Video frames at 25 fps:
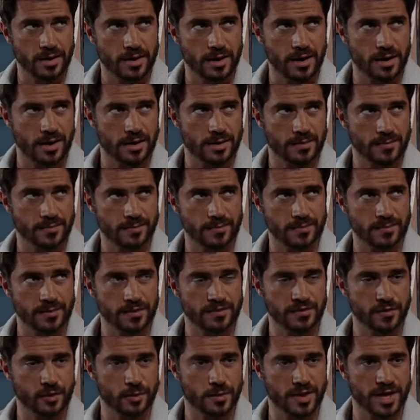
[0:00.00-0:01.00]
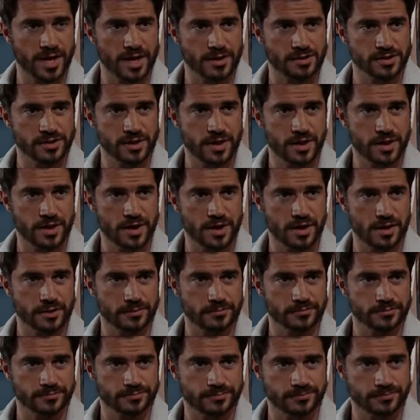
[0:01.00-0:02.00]
Yeah, if nobody else got
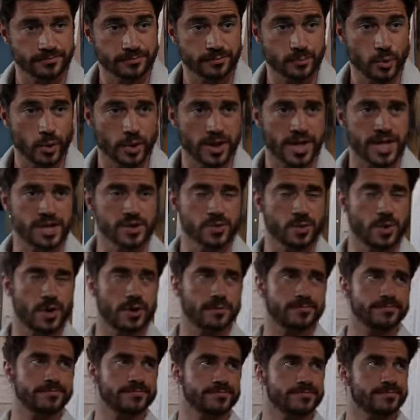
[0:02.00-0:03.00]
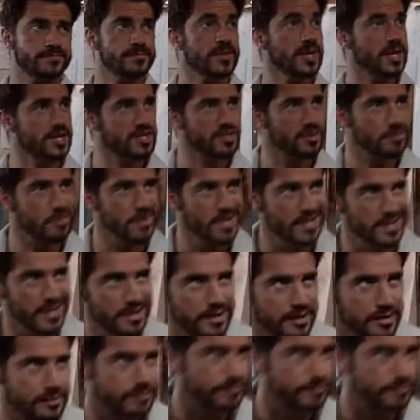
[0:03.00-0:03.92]
hurt. Well, guess what? Somebody did.